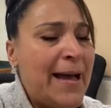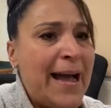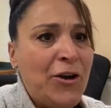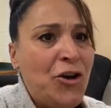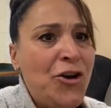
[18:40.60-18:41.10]

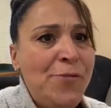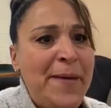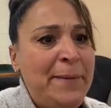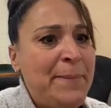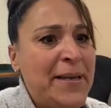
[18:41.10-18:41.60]
It could have
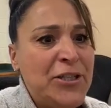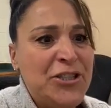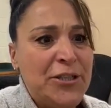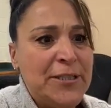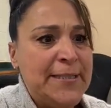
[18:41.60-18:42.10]
been because
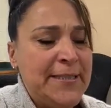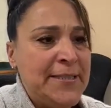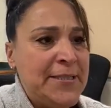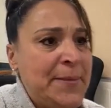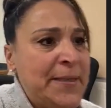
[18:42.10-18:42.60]
our
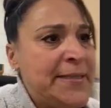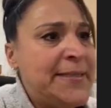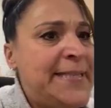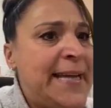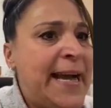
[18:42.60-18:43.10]
system is
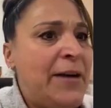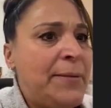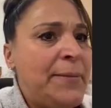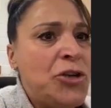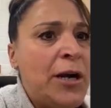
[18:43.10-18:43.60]
down. Let
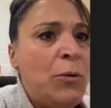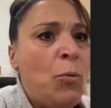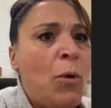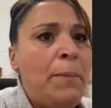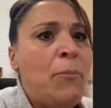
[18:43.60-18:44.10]
me try it
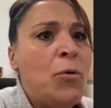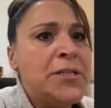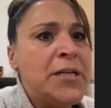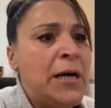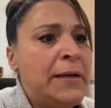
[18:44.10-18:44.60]
one more
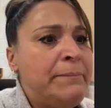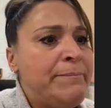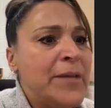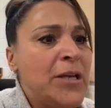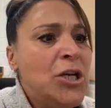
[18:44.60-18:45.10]
time.
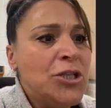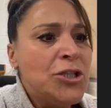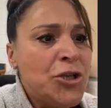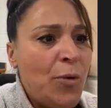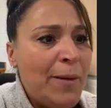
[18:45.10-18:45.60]

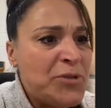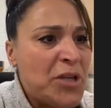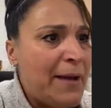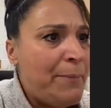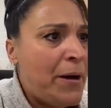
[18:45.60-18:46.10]
So
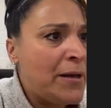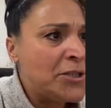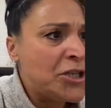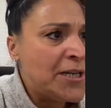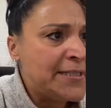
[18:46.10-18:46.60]
I
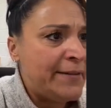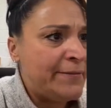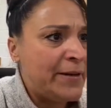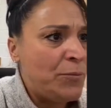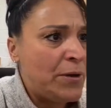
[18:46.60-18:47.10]
apologize
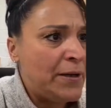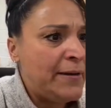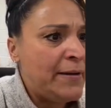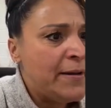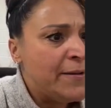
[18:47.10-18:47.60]

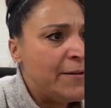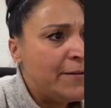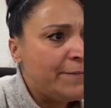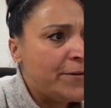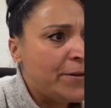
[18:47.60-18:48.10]
everyone
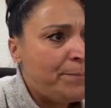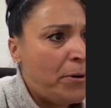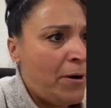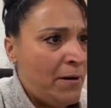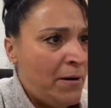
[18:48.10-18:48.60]
for the
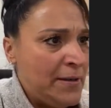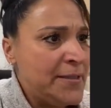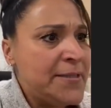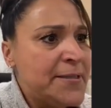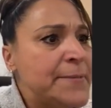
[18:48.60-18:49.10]

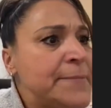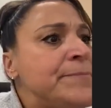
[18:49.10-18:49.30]
pause.